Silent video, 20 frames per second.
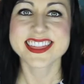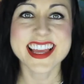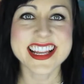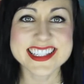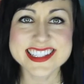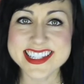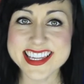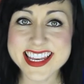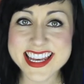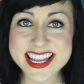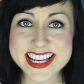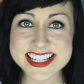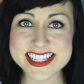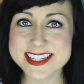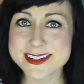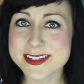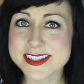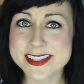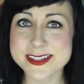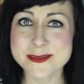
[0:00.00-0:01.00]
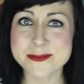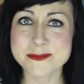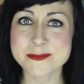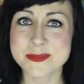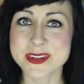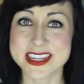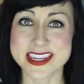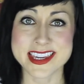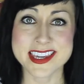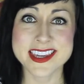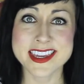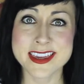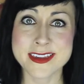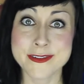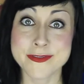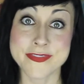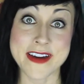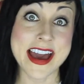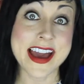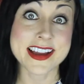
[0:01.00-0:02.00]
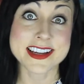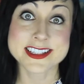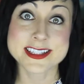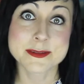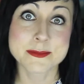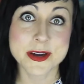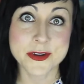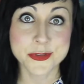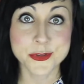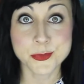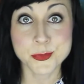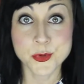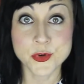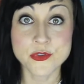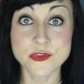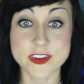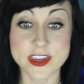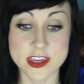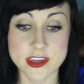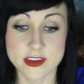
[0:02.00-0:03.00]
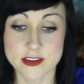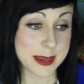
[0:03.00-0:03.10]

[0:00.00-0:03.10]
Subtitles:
Let's get into some geeky facts about the movie.